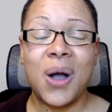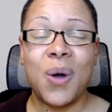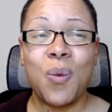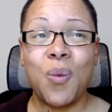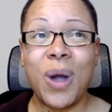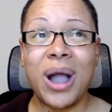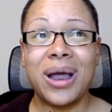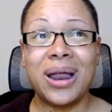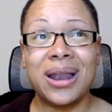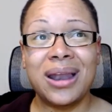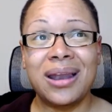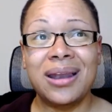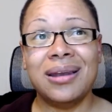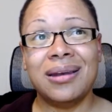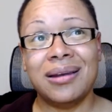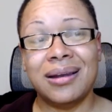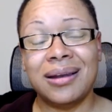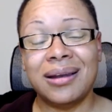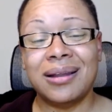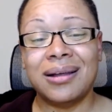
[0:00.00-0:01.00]

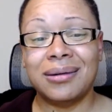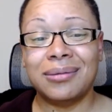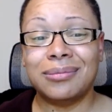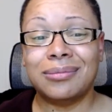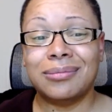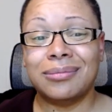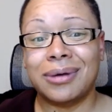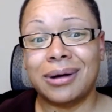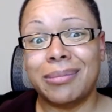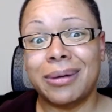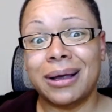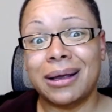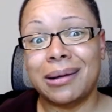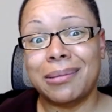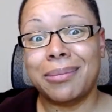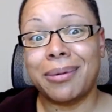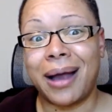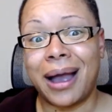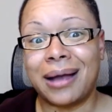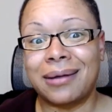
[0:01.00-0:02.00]
when we're being
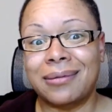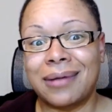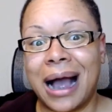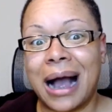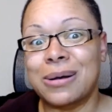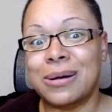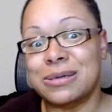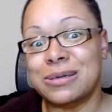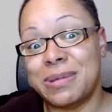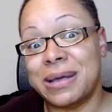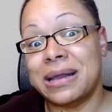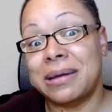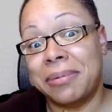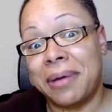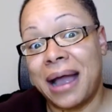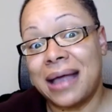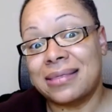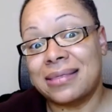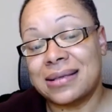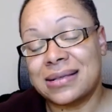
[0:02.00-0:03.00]
a brat. I was being a
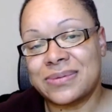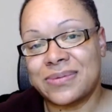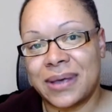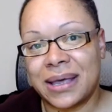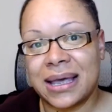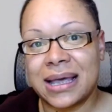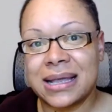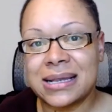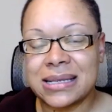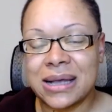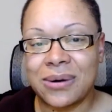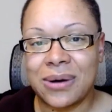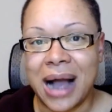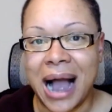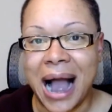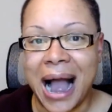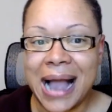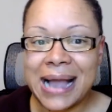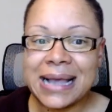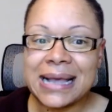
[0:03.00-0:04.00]
brat this week. And so
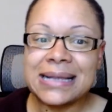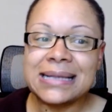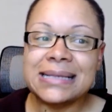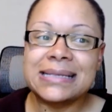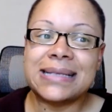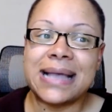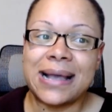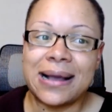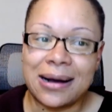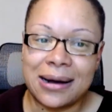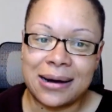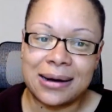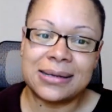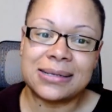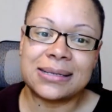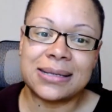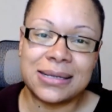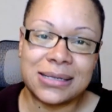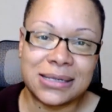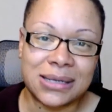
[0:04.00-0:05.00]
I can say
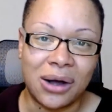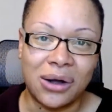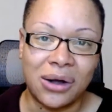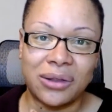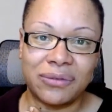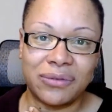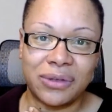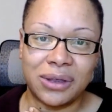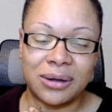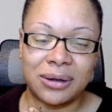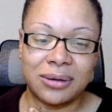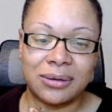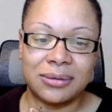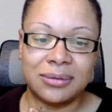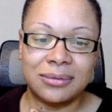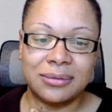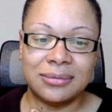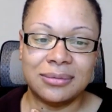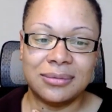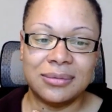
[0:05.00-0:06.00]
honestly to all of
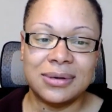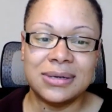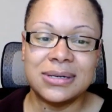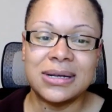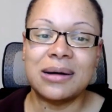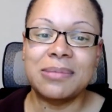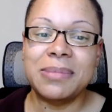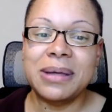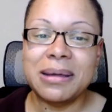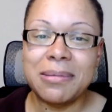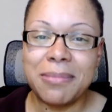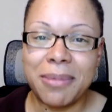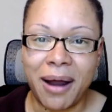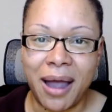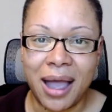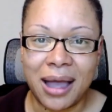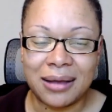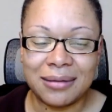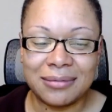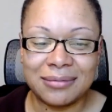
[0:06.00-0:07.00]
you don't be a
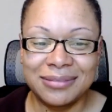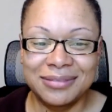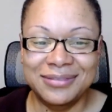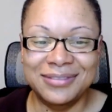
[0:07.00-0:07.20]
brat